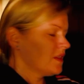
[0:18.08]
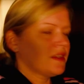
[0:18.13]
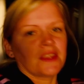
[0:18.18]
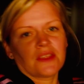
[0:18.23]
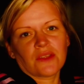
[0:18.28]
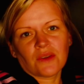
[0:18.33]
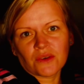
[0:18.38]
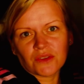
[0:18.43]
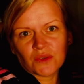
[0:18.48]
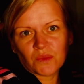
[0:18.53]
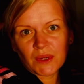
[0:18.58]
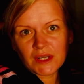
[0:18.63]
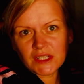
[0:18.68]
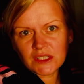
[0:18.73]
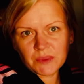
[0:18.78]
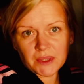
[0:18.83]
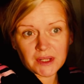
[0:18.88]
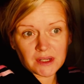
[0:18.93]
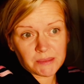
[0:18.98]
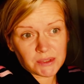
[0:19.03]
they thought the
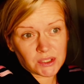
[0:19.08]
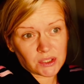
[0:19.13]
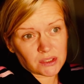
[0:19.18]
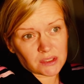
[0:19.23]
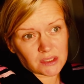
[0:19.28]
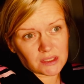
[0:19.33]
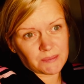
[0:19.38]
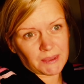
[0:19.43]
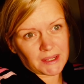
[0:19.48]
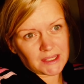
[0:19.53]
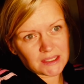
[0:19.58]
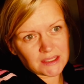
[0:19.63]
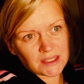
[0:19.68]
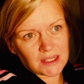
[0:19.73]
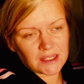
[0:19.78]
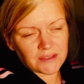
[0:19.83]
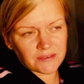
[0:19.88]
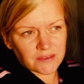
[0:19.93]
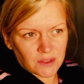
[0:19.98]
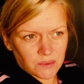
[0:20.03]
winds were going to be just as bad
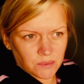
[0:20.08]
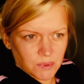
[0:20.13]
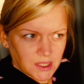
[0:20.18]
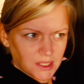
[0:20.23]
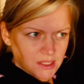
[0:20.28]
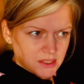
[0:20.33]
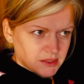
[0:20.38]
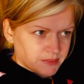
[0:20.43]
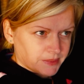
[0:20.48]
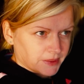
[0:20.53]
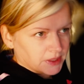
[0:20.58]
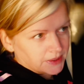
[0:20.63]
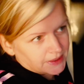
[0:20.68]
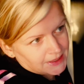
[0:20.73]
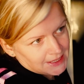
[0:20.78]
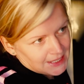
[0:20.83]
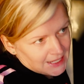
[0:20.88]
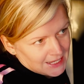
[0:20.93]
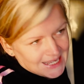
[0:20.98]
today, if not worse, but